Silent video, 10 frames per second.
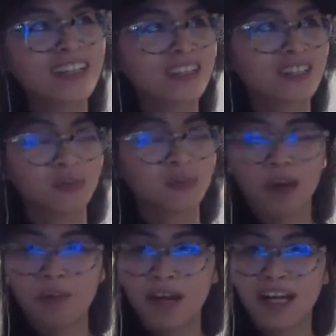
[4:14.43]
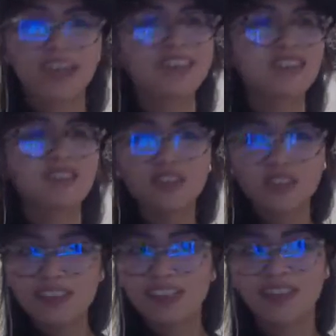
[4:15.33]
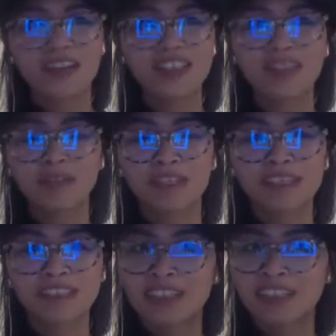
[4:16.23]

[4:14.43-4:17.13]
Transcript: Popeyes, all those like fried chicken places.